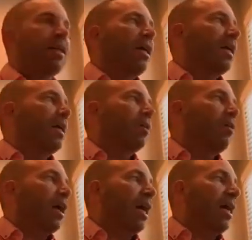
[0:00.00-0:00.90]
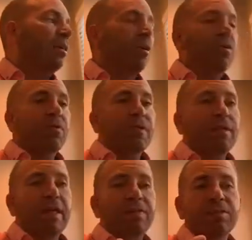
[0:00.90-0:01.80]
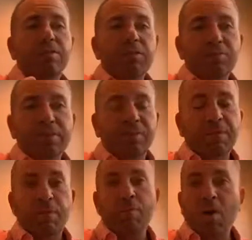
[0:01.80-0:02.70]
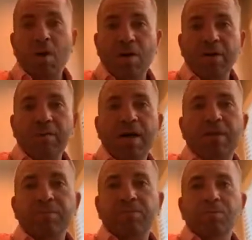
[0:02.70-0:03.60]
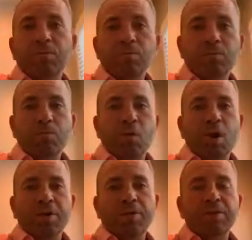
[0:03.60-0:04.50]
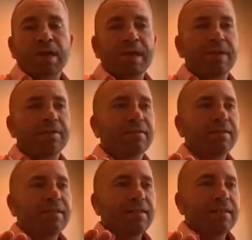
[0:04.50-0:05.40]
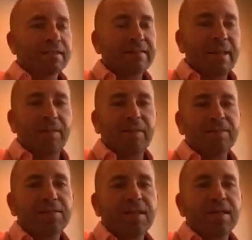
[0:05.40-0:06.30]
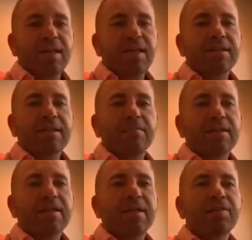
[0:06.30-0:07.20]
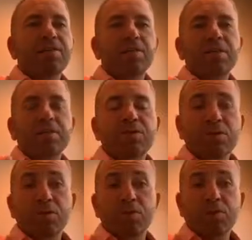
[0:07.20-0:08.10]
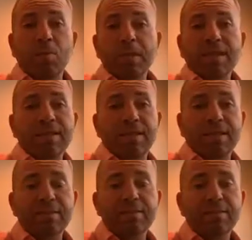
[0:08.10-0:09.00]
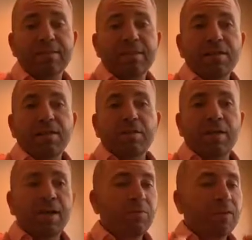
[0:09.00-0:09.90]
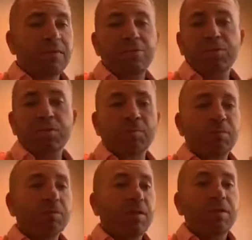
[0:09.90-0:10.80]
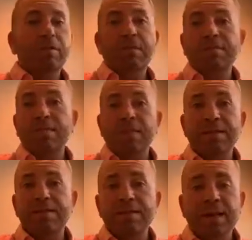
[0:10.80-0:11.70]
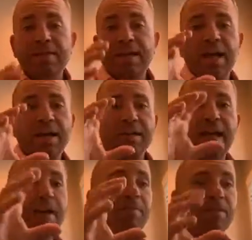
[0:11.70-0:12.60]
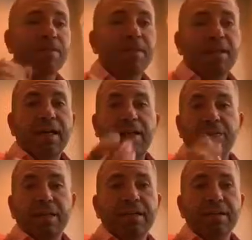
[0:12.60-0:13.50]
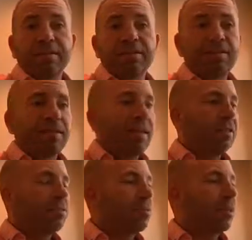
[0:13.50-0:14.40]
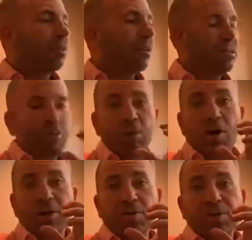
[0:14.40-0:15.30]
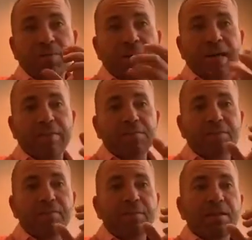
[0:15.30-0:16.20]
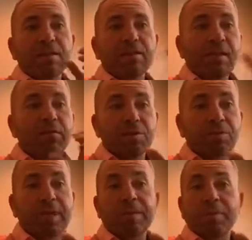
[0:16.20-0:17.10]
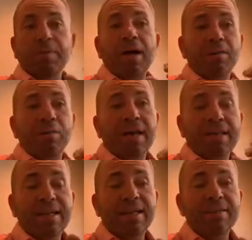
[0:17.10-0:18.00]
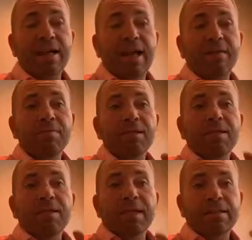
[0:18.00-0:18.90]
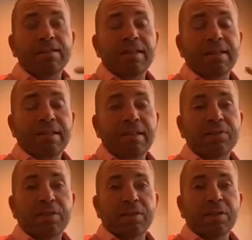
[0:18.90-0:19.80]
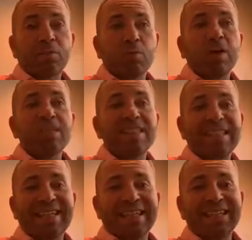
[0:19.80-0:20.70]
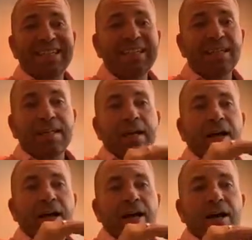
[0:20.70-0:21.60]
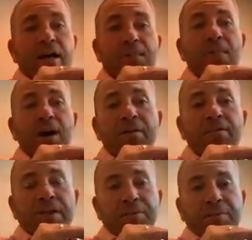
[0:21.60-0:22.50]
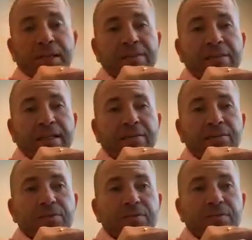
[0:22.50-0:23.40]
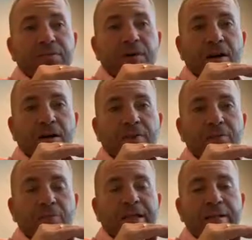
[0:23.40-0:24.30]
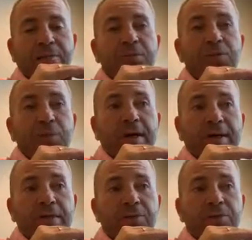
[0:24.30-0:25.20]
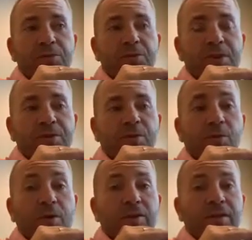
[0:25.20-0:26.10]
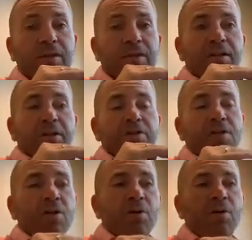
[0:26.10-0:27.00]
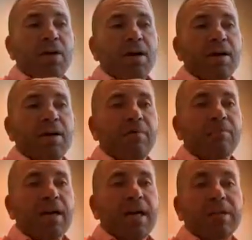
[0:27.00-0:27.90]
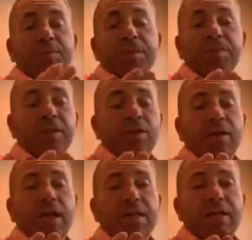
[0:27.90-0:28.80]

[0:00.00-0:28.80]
And I go, that's the most difficult part about water and contaminants, is that because you consume so many things, right? We consume, let's say, pesticides on an apple, and you eat it, and you drink a glass of water that might have some levels of radium. And by the way, at that time, that city, Lake Zurich, was in above EPA standards of radium-228 and 226 in the water. So I explained to her,